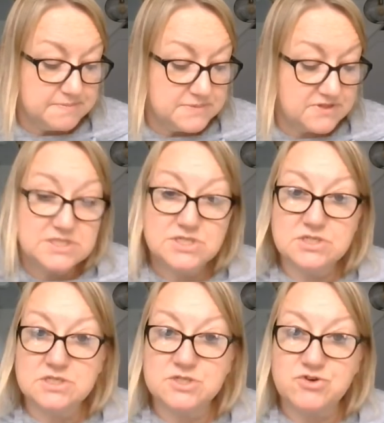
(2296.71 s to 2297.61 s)
So this is
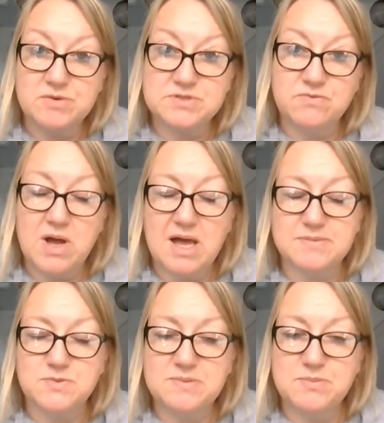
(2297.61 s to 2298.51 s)
just a description of what
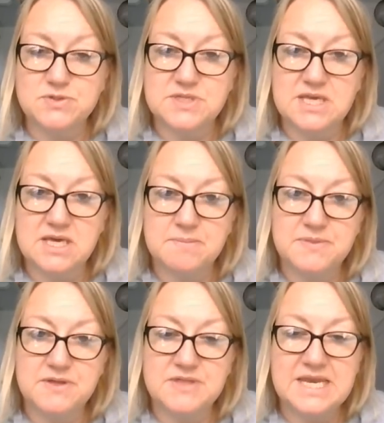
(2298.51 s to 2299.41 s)
happens when he puts the
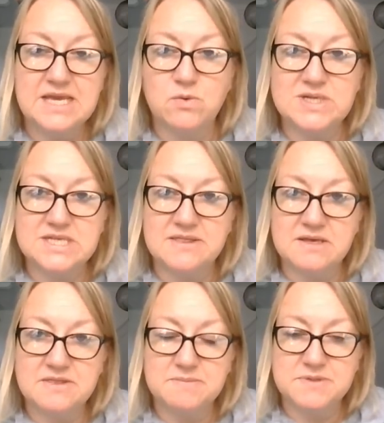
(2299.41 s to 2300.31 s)
liquid and
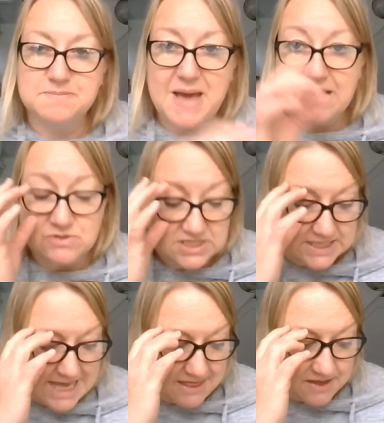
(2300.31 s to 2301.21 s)
the powder
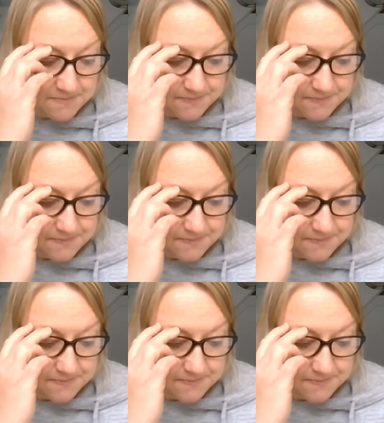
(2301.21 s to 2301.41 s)
together.